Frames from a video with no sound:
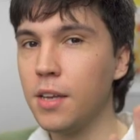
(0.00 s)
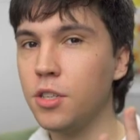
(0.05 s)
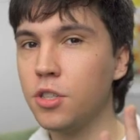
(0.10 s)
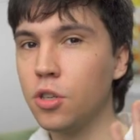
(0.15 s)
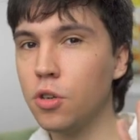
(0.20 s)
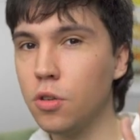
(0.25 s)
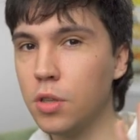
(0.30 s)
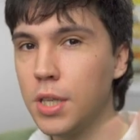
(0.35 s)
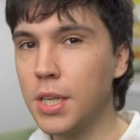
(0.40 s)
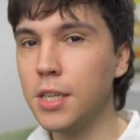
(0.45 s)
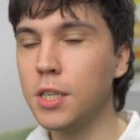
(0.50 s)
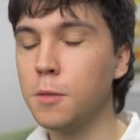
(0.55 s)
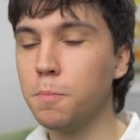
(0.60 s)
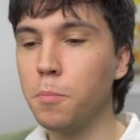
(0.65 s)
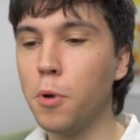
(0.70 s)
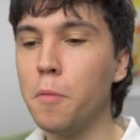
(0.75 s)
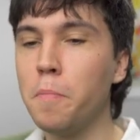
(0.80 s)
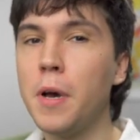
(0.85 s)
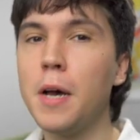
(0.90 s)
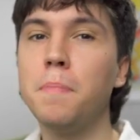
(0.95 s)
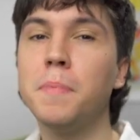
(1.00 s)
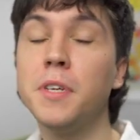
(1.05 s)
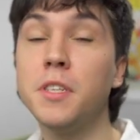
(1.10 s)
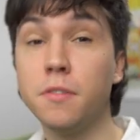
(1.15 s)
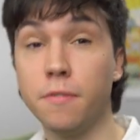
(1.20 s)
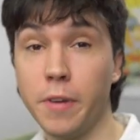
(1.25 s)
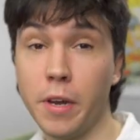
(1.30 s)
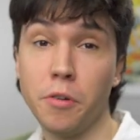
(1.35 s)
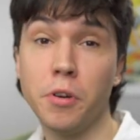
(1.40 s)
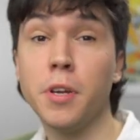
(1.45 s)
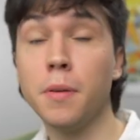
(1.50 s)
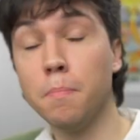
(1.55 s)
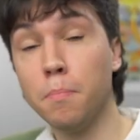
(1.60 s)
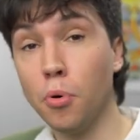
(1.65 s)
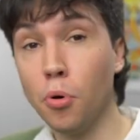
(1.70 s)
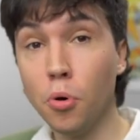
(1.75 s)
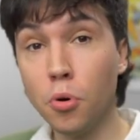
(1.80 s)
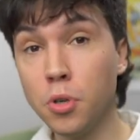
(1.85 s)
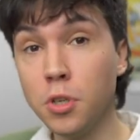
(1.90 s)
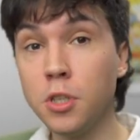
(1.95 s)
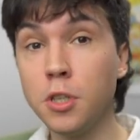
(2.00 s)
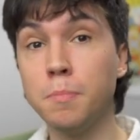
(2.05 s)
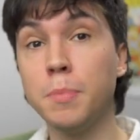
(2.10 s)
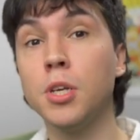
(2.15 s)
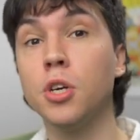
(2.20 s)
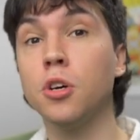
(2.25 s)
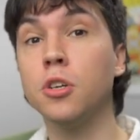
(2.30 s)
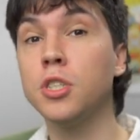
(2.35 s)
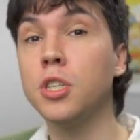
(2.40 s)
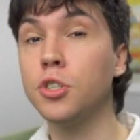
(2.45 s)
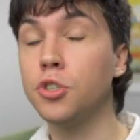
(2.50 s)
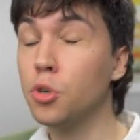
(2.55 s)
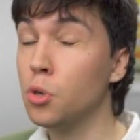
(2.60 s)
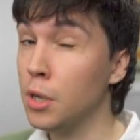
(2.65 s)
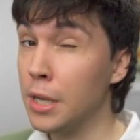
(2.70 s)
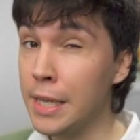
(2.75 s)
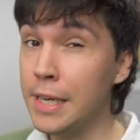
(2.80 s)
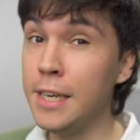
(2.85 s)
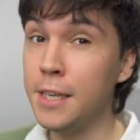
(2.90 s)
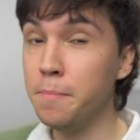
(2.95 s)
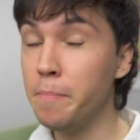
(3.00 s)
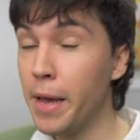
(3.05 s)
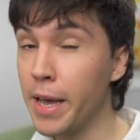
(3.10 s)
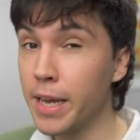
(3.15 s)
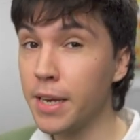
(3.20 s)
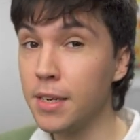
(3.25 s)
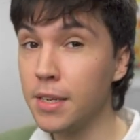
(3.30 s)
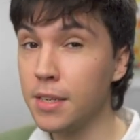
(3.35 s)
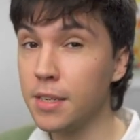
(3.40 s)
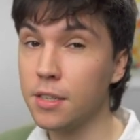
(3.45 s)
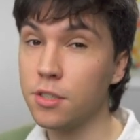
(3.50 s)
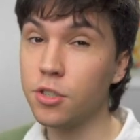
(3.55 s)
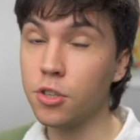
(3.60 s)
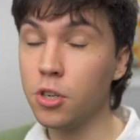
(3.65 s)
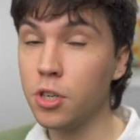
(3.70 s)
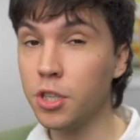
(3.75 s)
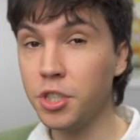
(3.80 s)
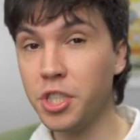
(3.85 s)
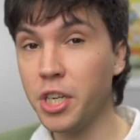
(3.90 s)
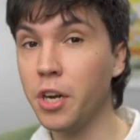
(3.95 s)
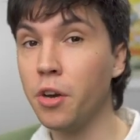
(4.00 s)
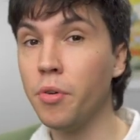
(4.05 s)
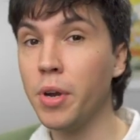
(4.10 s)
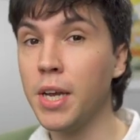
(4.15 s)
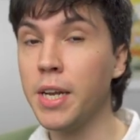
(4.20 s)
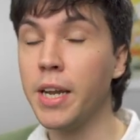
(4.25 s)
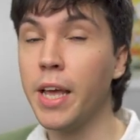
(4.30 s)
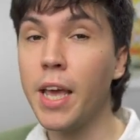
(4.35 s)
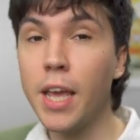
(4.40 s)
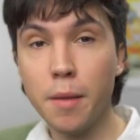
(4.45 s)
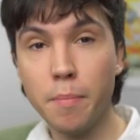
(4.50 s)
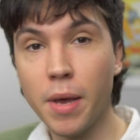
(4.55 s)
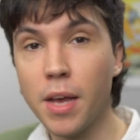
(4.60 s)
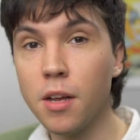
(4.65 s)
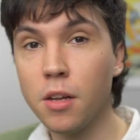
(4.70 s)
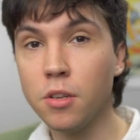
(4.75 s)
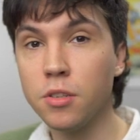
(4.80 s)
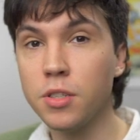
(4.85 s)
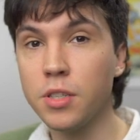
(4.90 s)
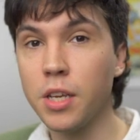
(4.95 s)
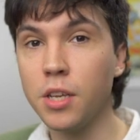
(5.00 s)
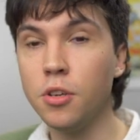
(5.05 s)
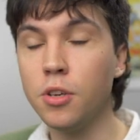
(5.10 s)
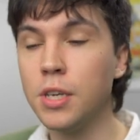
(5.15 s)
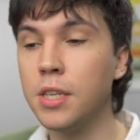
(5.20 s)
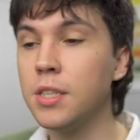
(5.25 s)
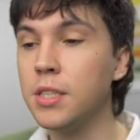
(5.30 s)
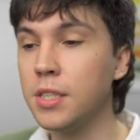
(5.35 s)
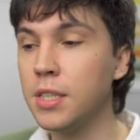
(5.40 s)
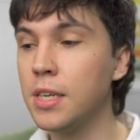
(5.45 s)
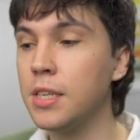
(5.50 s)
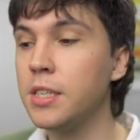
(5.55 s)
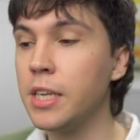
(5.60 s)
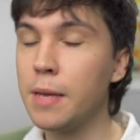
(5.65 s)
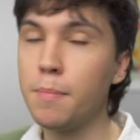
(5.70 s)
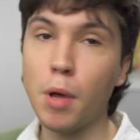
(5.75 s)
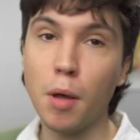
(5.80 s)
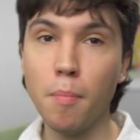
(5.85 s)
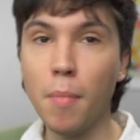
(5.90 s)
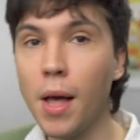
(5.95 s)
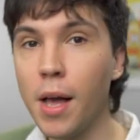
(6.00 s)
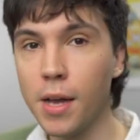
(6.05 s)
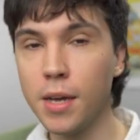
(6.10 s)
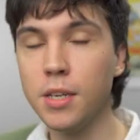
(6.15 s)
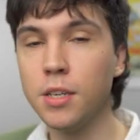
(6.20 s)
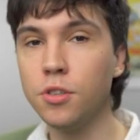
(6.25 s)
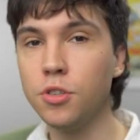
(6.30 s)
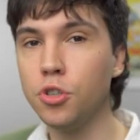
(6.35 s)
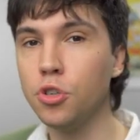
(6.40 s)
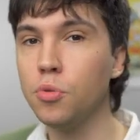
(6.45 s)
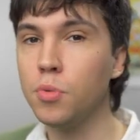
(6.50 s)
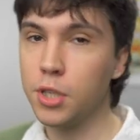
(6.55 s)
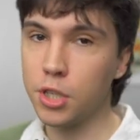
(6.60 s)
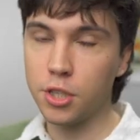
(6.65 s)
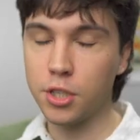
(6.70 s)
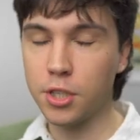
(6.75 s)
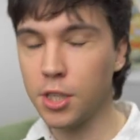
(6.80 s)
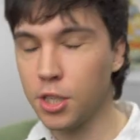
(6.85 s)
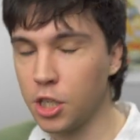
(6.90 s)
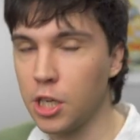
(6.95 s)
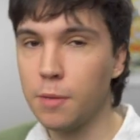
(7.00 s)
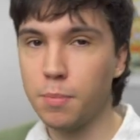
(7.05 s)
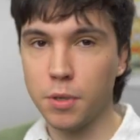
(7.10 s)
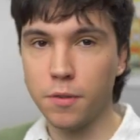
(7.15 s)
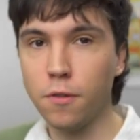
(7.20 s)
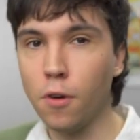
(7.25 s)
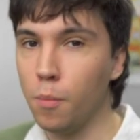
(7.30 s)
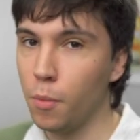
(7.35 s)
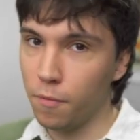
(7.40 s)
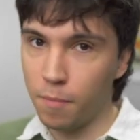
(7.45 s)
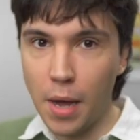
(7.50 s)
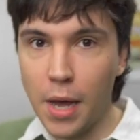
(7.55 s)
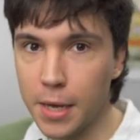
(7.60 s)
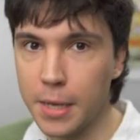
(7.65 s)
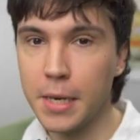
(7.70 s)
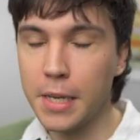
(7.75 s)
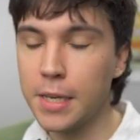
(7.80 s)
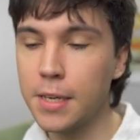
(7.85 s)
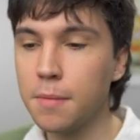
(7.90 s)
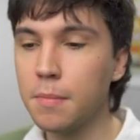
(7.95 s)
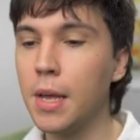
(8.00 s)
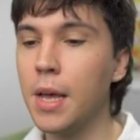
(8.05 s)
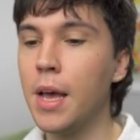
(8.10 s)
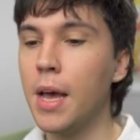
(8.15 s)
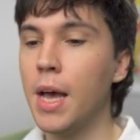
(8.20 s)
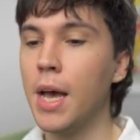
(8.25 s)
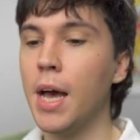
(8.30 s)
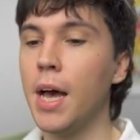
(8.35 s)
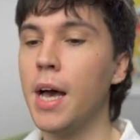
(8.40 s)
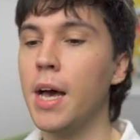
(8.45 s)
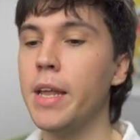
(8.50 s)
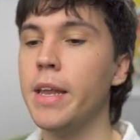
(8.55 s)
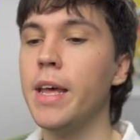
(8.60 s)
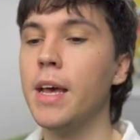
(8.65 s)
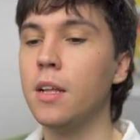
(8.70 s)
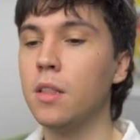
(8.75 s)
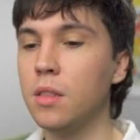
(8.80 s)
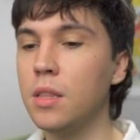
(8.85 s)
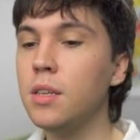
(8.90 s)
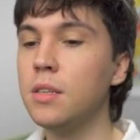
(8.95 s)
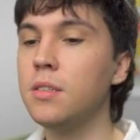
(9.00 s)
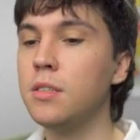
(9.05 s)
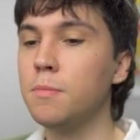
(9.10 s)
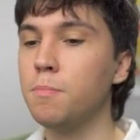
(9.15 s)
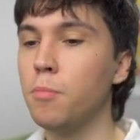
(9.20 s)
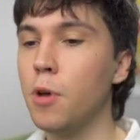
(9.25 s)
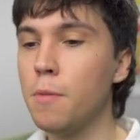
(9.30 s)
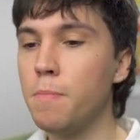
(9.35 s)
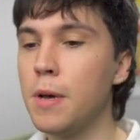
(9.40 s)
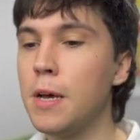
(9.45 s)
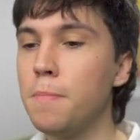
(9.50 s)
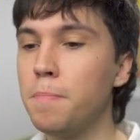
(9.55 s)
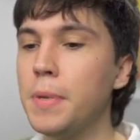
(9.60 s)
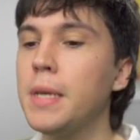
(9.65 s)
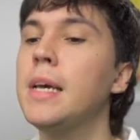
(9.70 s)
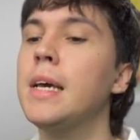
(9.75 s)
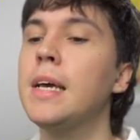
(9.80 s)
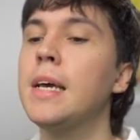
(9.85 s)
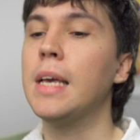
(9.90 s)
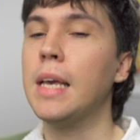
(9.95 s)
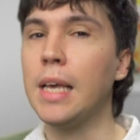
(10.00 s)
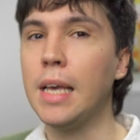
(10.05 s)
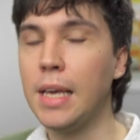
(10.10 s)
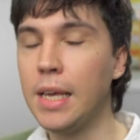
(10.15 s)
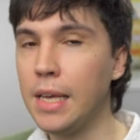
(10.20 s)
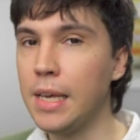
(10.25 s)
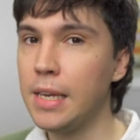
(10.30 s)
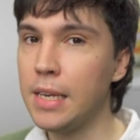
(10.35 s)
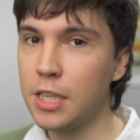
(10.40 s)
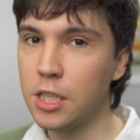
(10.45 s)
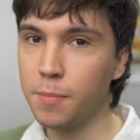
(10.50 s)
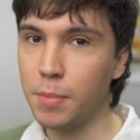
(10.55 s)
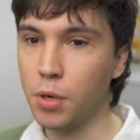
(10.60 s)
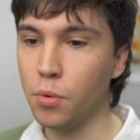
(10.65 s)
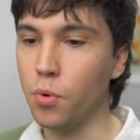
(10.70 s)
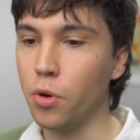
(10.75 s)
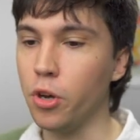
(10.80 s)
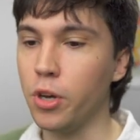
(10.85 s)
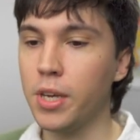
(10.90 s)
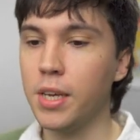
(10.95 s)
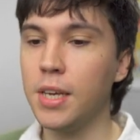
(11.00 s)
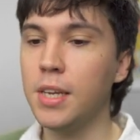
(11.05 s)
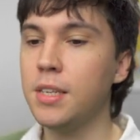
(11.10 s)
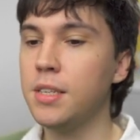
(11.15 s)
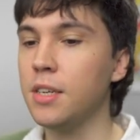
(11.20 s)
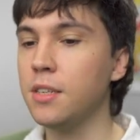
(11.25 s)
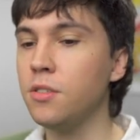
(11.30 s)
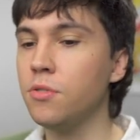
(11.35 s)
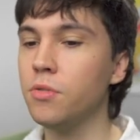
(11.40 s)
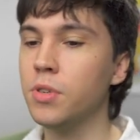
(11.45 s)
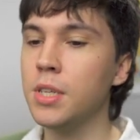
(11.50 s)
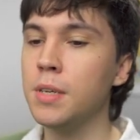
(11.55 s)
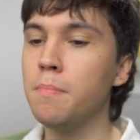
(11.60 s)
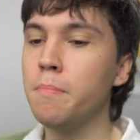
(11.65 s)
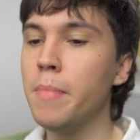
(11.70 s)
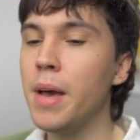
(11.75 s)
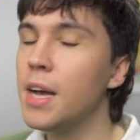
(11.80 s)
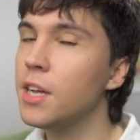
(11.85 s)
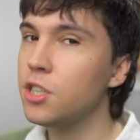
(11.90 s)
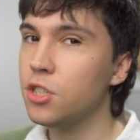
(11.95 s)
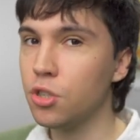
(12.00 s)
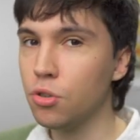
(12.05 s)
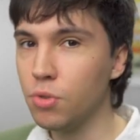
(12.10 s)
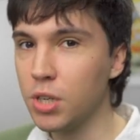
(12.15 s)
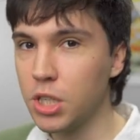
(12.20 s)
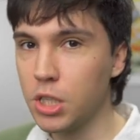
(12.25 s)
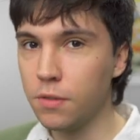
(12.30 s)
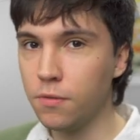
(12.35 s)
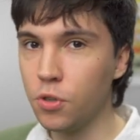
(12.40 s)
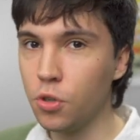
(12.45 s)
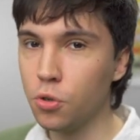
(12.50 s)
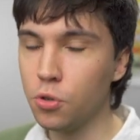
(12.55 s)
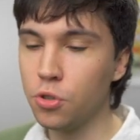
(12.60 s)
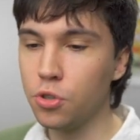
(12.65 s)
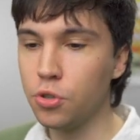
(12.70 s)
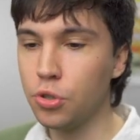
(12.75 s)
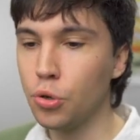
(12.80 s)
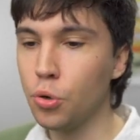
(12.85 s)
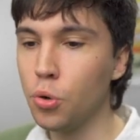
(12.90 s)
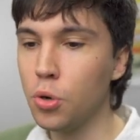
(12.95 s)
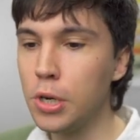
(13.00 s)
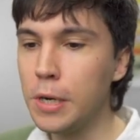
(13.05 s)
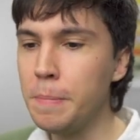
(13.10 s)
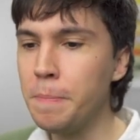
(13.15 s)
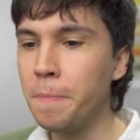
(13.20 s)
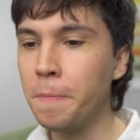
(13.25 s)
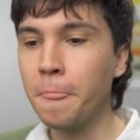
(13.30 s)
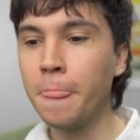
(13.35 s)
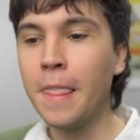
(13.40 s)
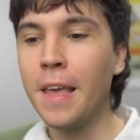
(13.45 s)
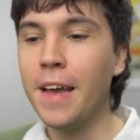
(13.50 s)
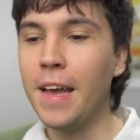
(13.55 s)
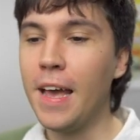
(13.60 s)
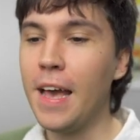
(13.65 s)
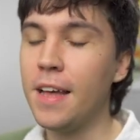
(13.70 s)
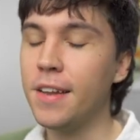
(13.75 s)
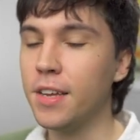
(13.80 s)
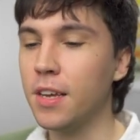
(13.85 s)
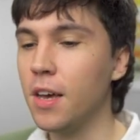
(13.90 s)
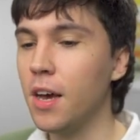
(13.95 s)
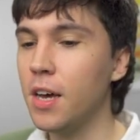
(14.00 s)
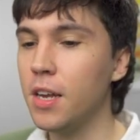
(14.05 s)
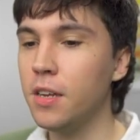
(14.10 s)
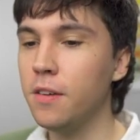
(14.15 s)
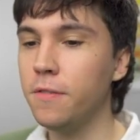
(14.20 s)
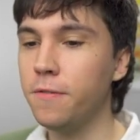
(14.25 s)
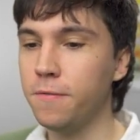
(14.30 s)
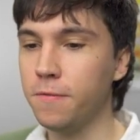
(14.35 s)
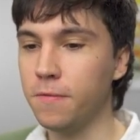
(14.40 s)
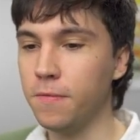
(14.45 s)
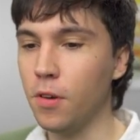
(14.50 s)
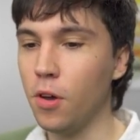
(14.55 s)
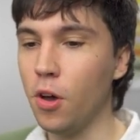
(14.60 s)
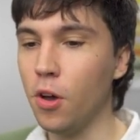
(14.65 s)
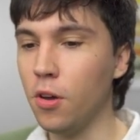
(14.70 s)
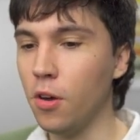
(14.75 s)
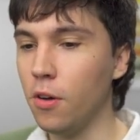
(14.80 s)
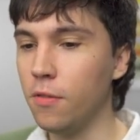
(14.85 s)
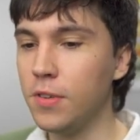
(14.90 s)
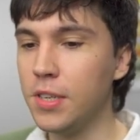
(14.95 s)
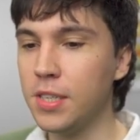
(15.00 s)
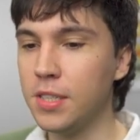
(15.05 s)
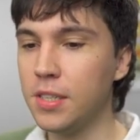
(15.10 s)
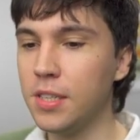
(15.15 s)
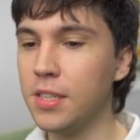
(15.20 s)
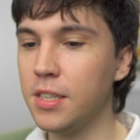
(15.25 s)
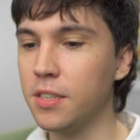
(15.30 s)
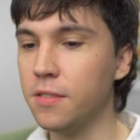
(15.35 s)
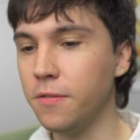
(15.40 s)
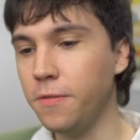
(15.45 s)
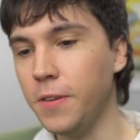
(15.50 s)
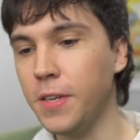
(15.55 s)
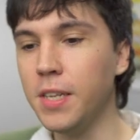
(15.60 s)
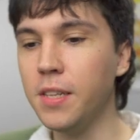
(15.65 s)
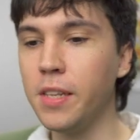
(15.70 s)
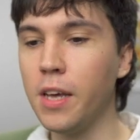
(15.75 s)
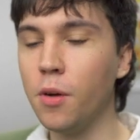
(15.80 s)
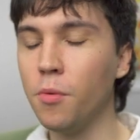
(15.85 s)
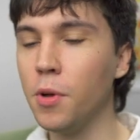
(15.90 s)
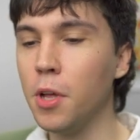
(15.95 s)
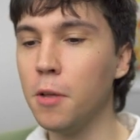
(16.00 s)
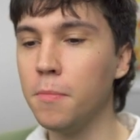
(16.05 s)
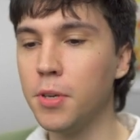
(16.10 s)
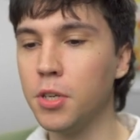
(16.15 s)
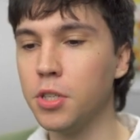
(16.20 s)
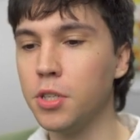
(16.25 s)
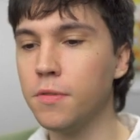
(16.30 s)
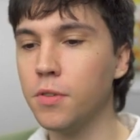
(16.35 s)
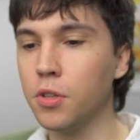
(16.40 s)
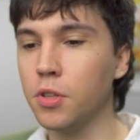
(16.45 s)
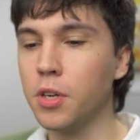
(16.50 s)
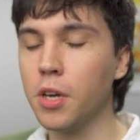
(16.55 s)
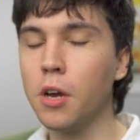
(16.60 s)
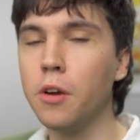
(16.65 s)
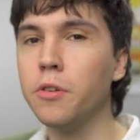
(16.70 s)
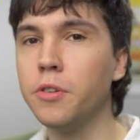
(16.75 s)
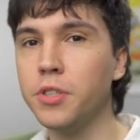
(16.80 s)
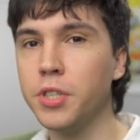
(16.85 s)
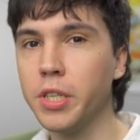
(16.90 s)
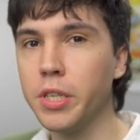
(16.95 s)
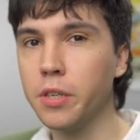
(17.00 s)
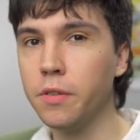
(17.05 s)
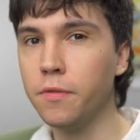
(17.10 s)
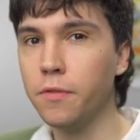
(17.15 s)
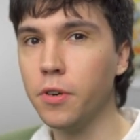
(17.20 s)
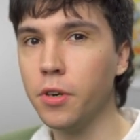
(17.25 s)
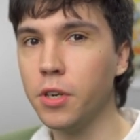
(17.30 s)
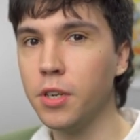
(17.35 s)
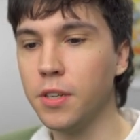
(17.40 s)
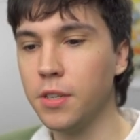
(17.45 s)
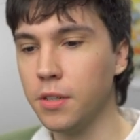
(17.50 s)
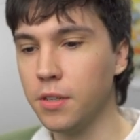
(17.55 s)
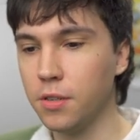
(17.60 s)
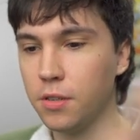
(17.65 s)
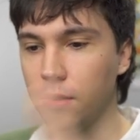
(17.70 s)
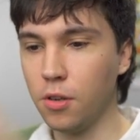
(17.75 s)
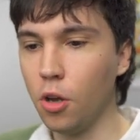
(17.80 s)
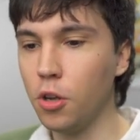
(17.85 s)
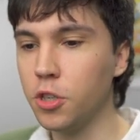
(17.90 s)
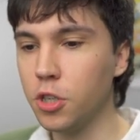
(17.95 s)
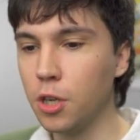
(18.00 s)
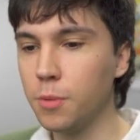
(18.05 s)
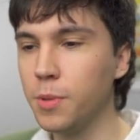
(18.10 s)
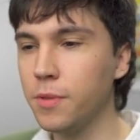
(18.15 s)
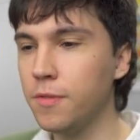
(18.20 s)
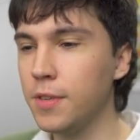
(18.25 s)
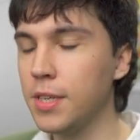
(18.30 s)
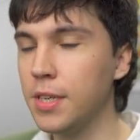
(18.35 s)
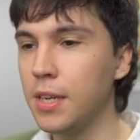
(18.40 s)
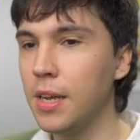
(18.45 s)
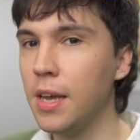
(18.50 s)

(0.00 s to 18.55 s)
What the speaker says: so this pop-up is very important because it's your lead magnet. It's going to generate emails that you can send email marketing to, which is the cheapest form of marketing. Now this pop-up, it needs a bit of work. It doesn't really match the rest of your store, and it kind of obviously doesn't fit in that well because you've got the currency converter on top of it.